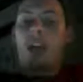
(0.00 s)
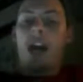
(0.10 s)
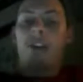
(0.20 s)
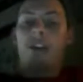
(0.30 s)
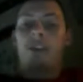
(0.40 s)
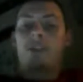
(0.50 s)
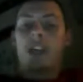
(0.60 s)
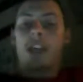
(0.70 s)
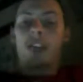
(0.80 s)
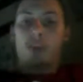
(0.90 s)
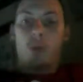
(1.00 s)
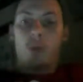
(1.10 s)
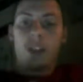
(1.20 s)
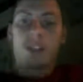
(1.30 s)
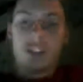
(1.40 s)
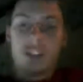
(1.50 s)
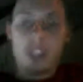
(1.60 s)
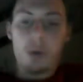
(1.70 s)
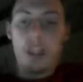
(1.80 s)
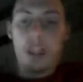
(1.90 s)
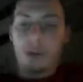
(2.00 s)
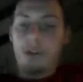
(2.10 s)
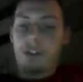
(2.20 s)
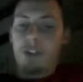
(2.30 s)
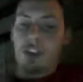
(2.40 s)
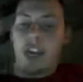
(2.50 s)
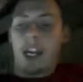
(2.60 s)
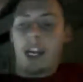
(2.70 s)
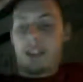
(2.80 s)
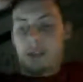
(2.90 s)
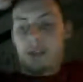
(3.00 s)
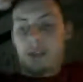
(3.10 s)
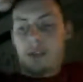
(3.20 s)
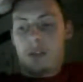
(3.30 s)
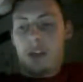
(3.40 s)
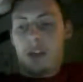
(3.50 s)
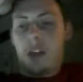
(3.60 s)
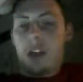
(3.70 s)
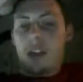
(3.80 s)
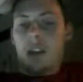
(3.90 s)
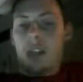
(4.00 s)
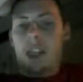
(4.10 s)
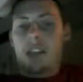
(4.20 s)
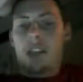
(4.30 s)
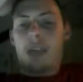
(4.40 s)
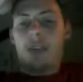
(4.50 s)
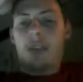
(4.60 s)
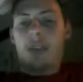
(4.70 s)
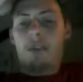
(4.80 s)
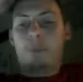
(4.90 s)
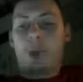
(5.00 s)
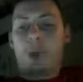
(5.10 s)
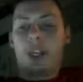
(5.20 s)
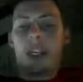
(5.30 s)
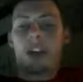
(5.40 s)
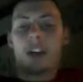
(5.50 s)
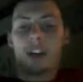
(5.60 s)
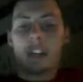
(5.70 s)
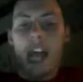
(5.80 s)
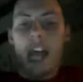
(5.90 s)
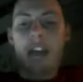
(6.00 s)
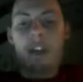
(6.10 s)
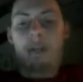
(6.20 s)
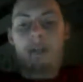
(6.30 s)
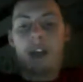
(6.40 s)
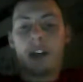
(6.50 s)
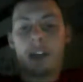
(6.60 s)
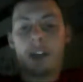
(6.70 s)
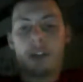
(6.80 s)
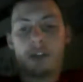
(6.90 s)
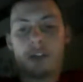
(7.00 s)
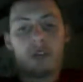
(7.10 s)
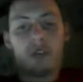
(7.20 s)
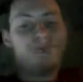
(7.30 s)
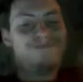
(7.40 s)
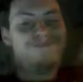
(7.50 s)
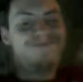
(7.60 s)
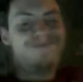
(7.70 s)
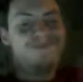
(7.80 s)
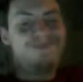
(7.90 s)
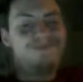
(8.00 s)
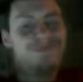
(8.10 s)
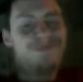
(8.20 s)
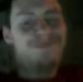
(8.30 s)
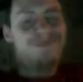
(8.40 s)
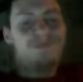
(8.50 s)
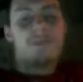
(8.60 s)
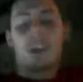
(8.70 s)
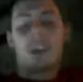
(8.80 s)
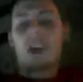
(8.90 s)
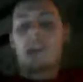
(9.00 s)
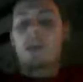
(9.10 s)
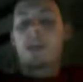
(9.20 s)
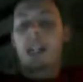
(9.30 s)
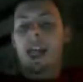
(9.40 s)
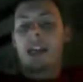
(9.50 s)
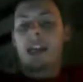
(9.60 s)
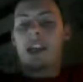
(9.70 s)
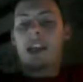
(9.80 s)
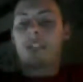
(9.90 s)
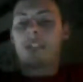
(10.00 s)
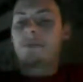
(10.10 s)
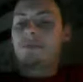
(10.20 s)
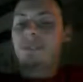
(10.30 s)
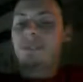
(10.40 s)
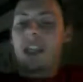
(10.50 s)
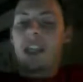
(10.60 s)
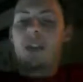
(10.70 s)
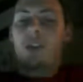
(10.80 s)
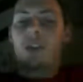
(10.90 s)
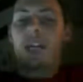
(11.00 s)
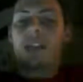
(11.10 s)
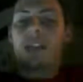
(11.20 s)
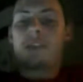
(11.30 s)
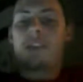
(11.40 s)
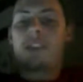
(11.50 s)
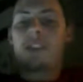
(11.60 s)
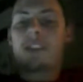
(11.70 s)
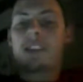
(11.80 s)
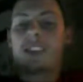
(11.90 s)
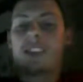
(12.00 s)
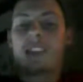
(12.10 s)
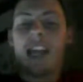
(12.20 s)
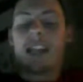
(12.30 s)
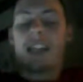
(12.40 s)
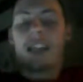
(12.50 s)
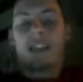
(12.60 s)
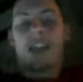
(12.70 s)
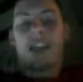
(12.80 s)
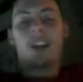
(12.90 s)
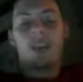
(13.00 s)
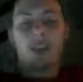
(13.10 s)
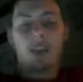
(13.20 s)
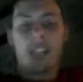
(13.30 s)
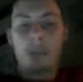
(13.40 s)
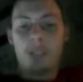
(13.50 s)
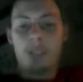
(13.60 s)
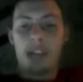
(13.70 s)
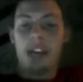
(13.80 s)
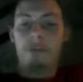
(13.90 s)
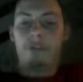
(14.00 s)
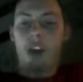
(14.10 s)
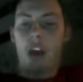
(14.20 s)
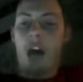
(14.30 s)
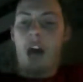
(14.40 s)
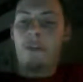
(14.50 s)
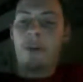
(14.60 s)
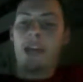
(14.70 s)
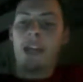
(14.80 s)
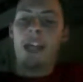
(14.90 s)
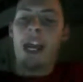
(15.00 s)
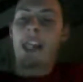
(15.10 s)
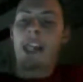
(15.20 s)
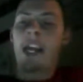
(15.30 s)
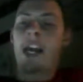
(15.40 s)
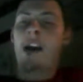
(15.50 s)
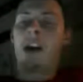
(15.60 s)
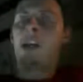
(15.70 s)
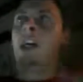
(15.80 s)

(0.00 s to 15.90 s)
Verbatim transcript: I think they'll take this 26 to 23 over the Giants. Next game, we have the Buccaneers at the Falcons. Give me Atlanta here. No, Atlanta's defense isn't exactly stellar, but Tampa's kind of fallen off a bit, and Atlanta.